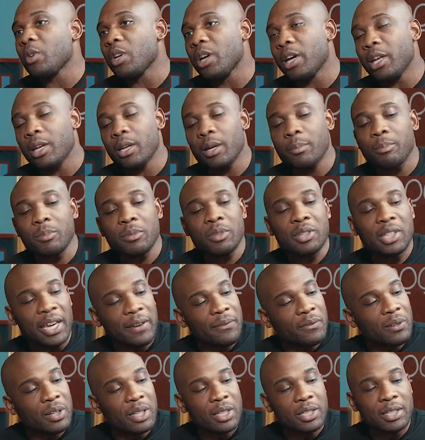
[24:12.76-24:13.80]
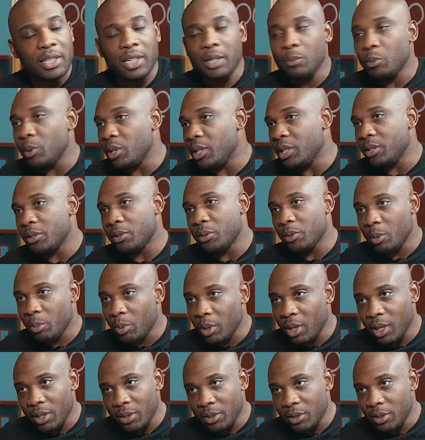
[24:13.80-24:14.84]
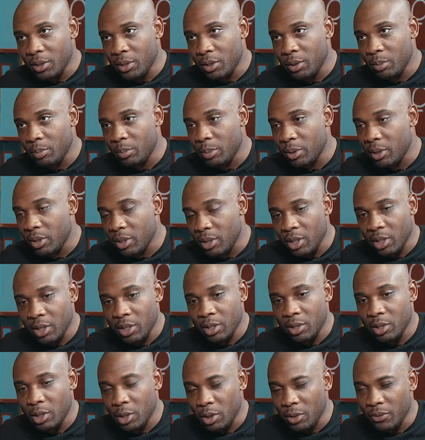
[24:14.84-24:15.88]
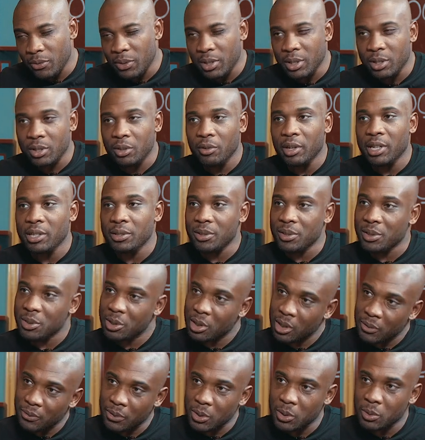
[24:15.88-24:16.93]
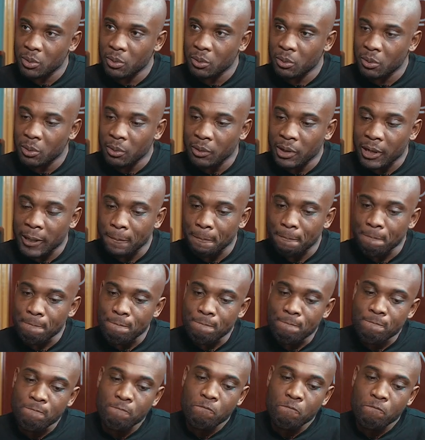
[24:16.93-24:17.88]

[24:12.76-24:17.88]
And I'm definitely saying we need to do a part two because I just know you've just scratched the surface. Mm, every time, man.